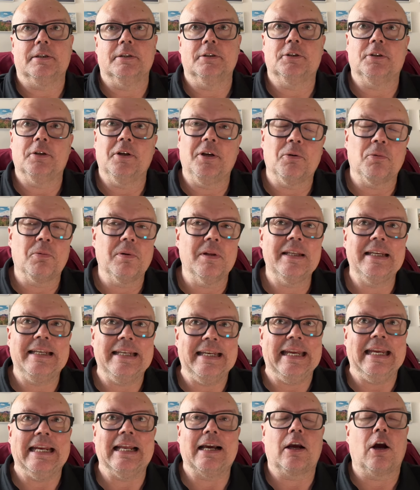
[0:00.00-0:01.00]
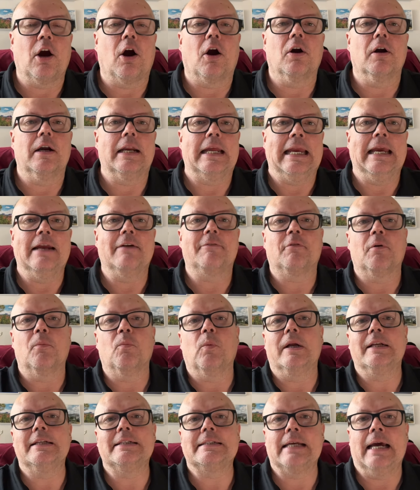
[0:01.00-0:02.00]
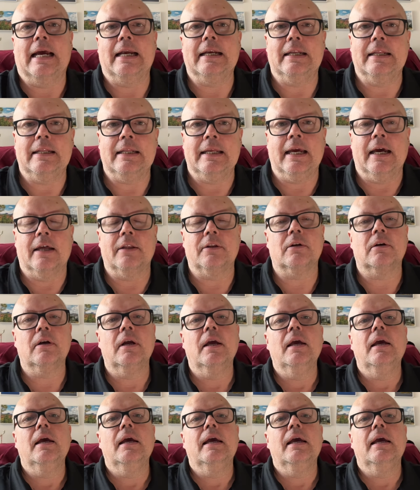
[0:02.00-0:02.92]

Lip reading: so you really need a car to get from one side to the other.